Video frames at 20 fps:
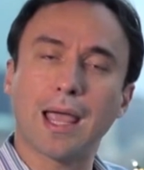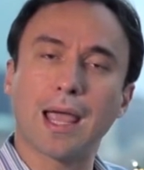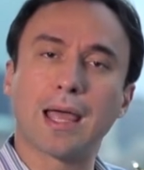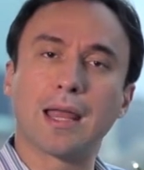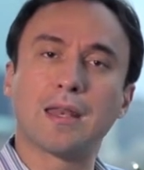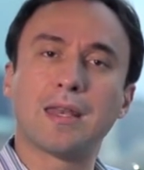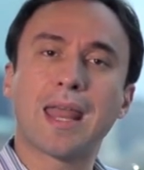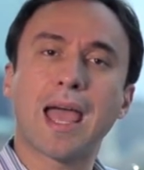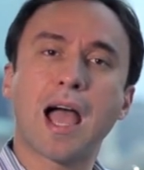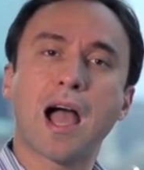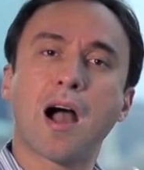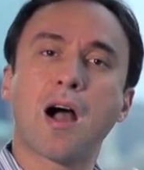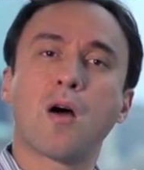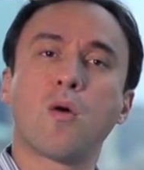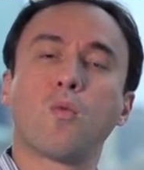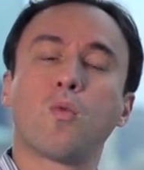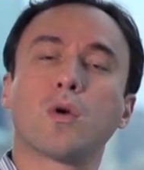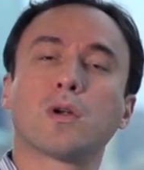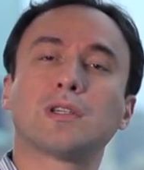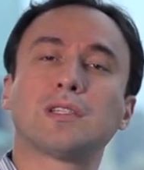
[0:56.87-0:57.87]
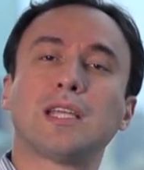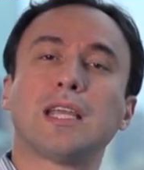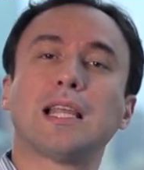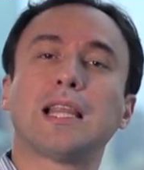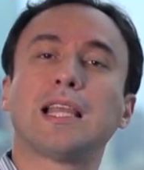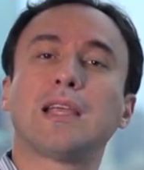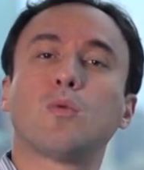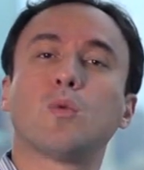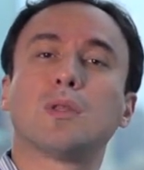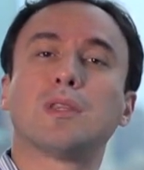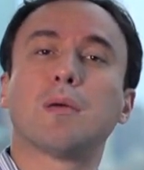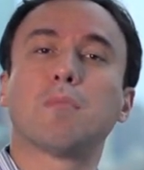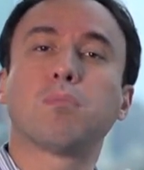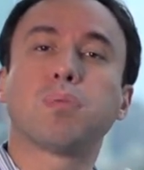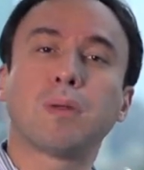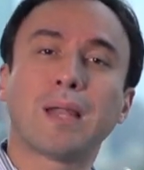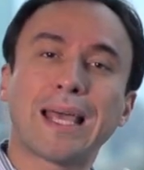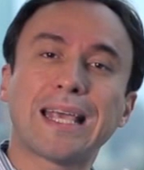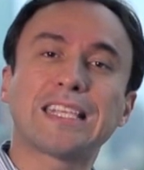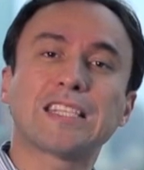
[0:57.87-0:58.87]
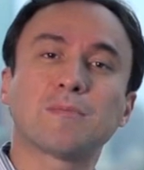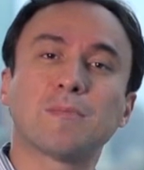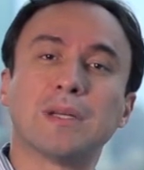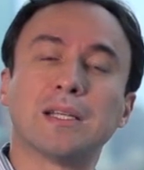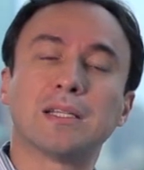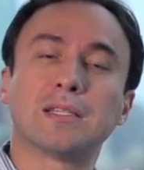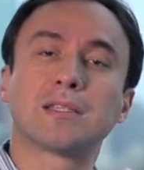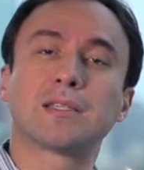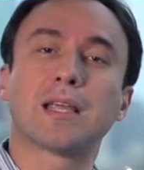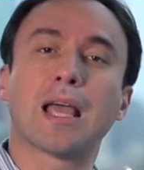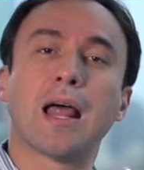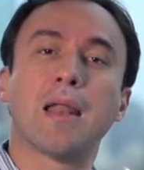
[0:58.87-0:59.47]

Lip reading: and now we're dealing with the placement